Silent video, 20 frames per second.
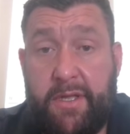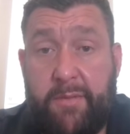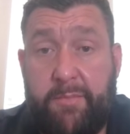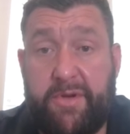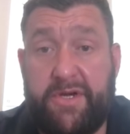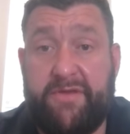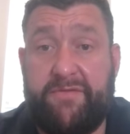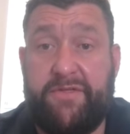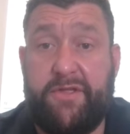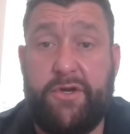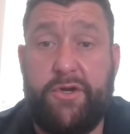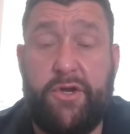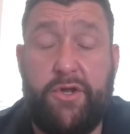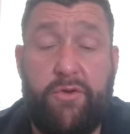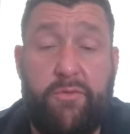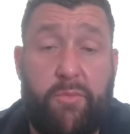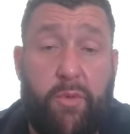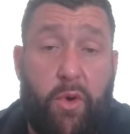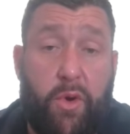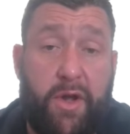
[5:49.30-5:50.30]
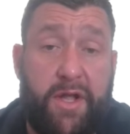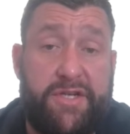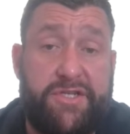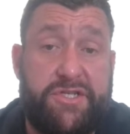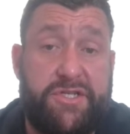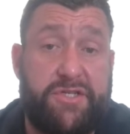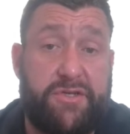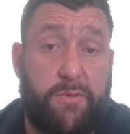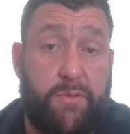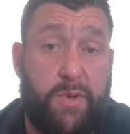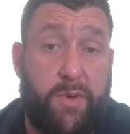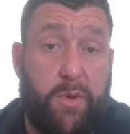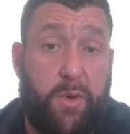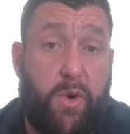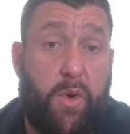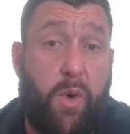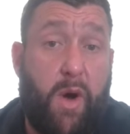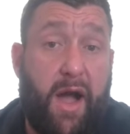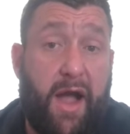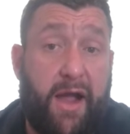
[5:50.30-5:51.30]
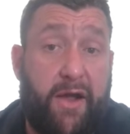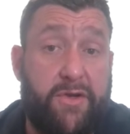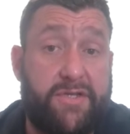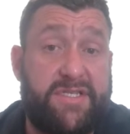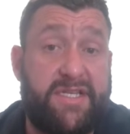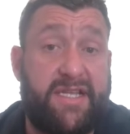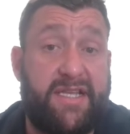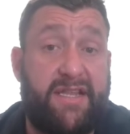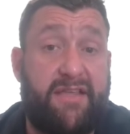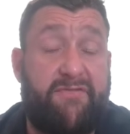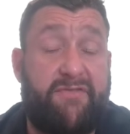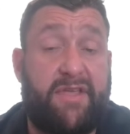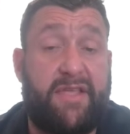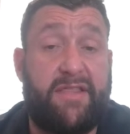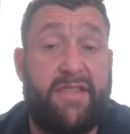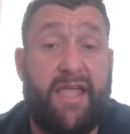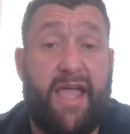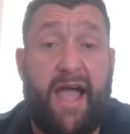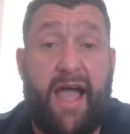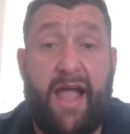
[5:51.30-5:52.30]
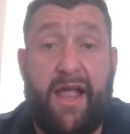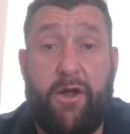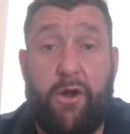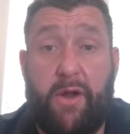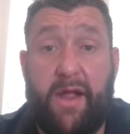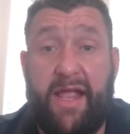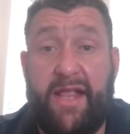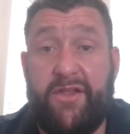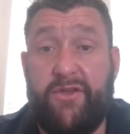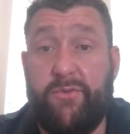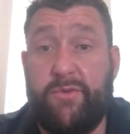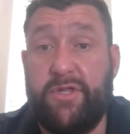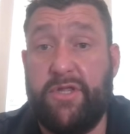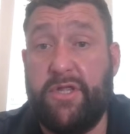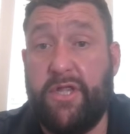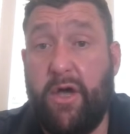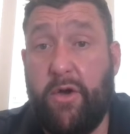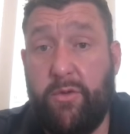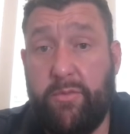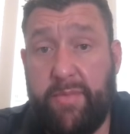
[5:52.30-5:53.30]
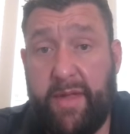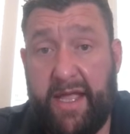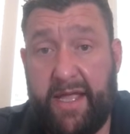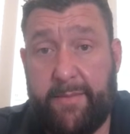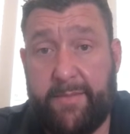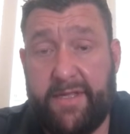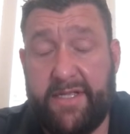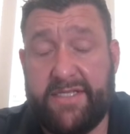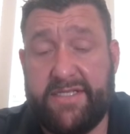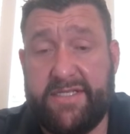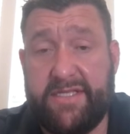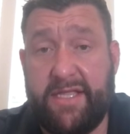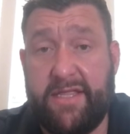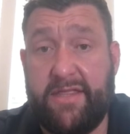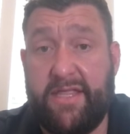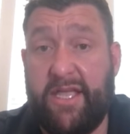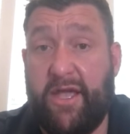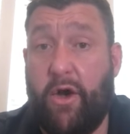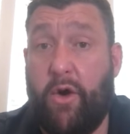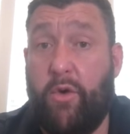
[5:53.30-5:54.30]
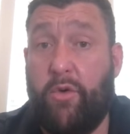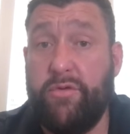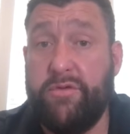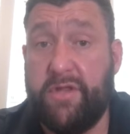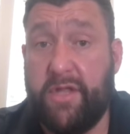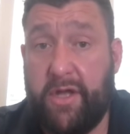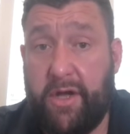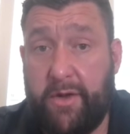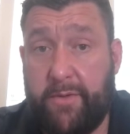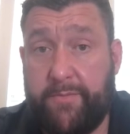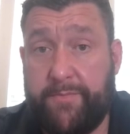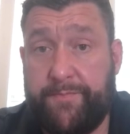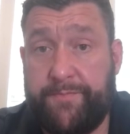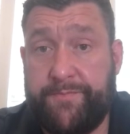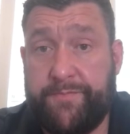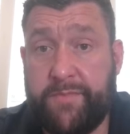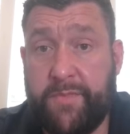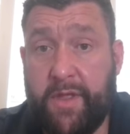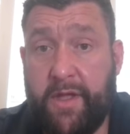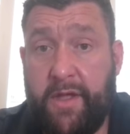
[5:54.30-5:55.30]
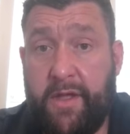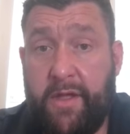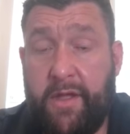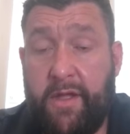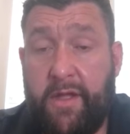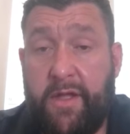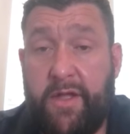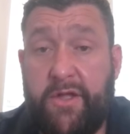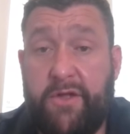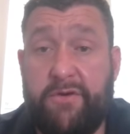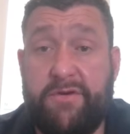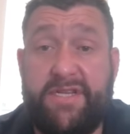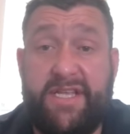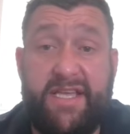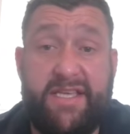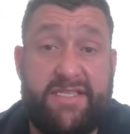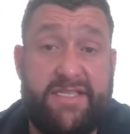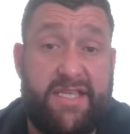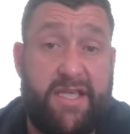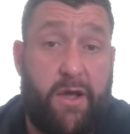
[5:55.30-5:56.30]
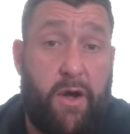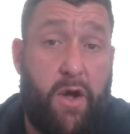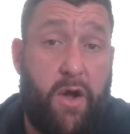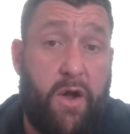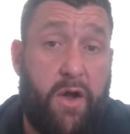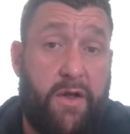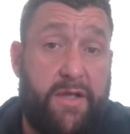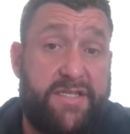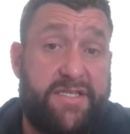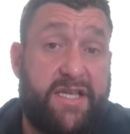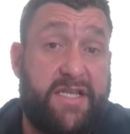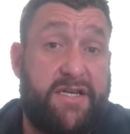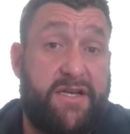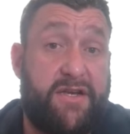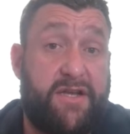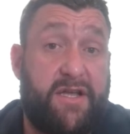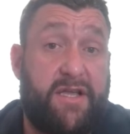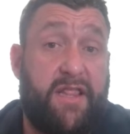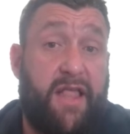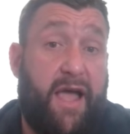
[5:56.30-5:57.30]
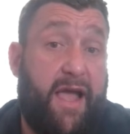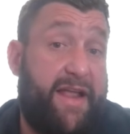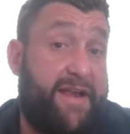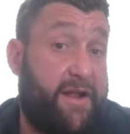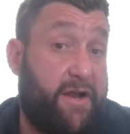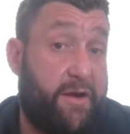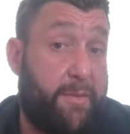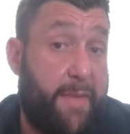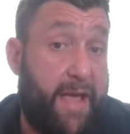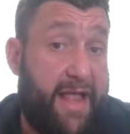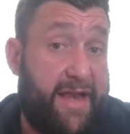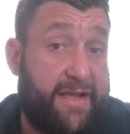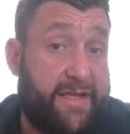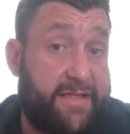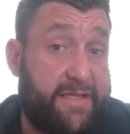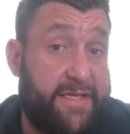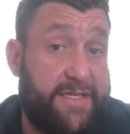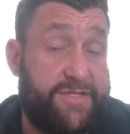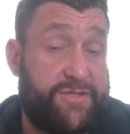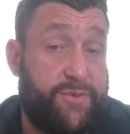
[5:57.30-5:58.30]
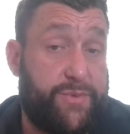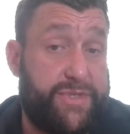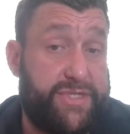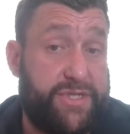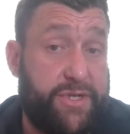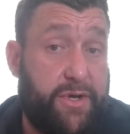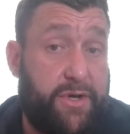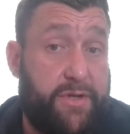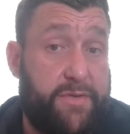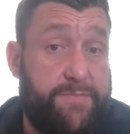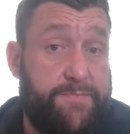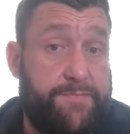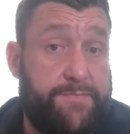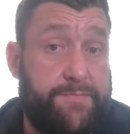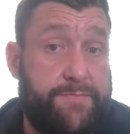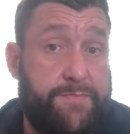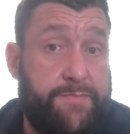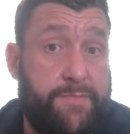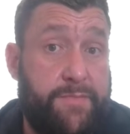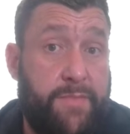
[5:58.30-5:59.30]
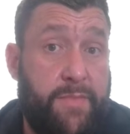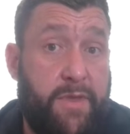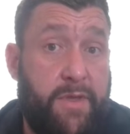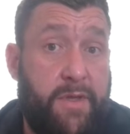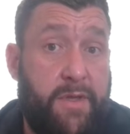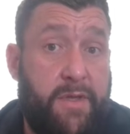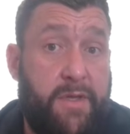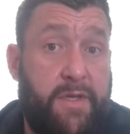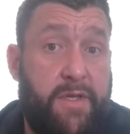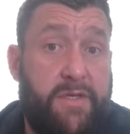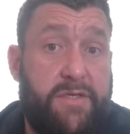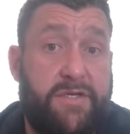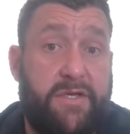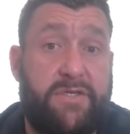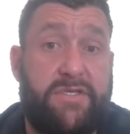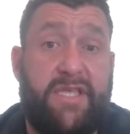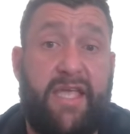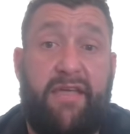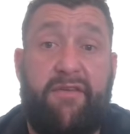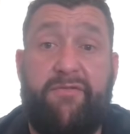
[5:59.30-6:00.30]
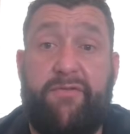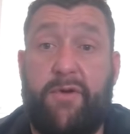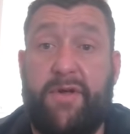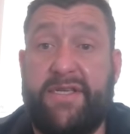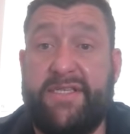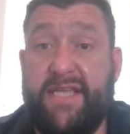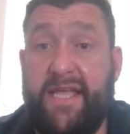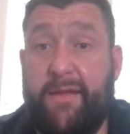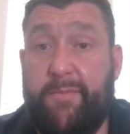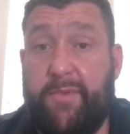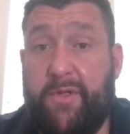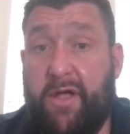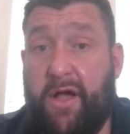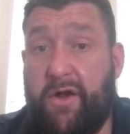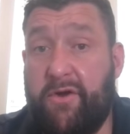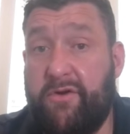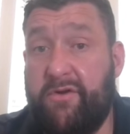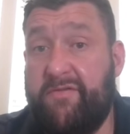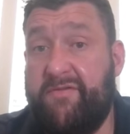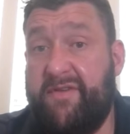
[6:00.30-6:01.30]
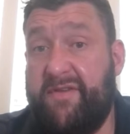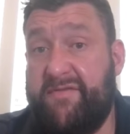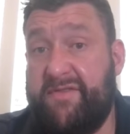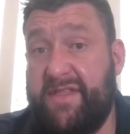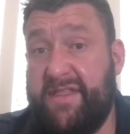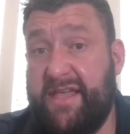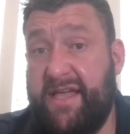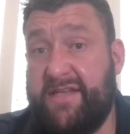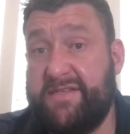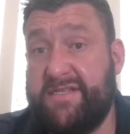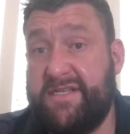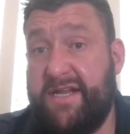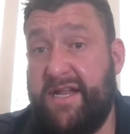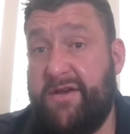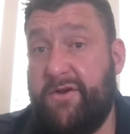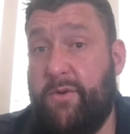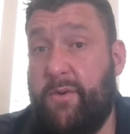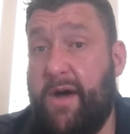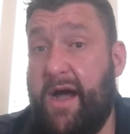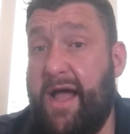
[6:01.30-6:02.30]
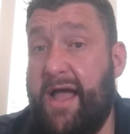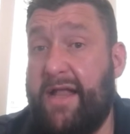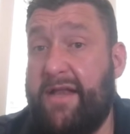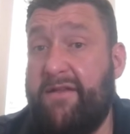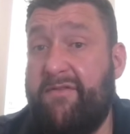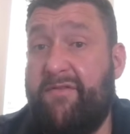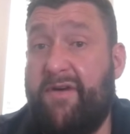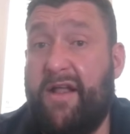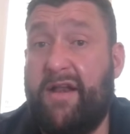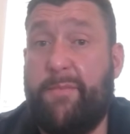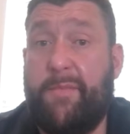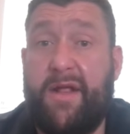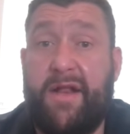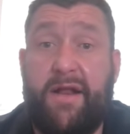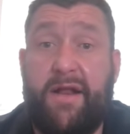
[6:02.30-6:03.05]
but if the new mortgages would require significantly higher annual loan payments than the old loan, your DSCR is going to decline automatically as a result. So say, for example, 150,000 NOI divided by